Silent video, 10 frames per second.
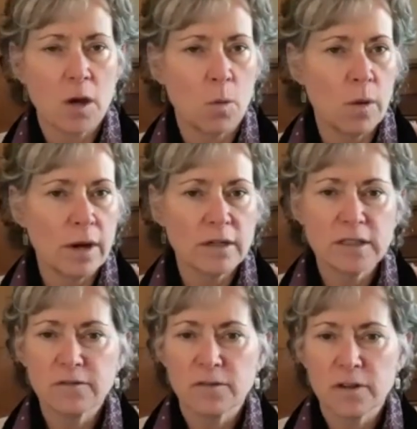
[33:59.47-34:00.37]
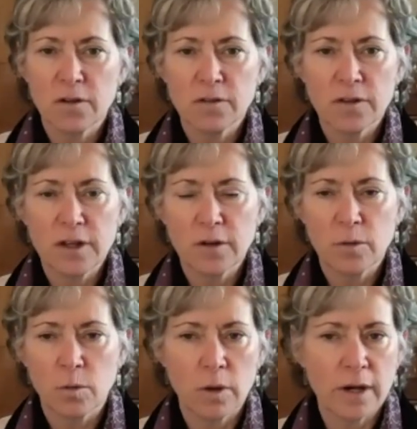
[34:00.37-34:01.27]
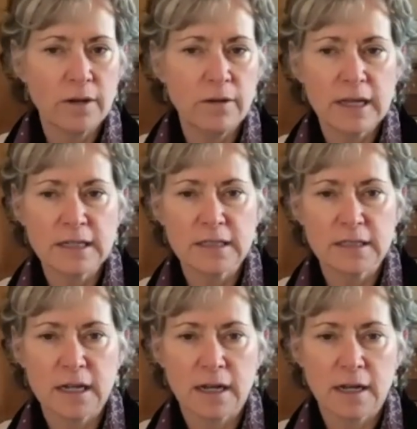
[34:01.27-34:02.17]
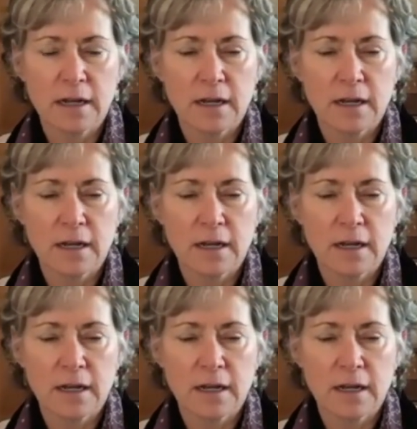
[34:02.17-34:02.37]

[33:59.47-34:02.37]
Where does it flow for you? Where do you get stuck?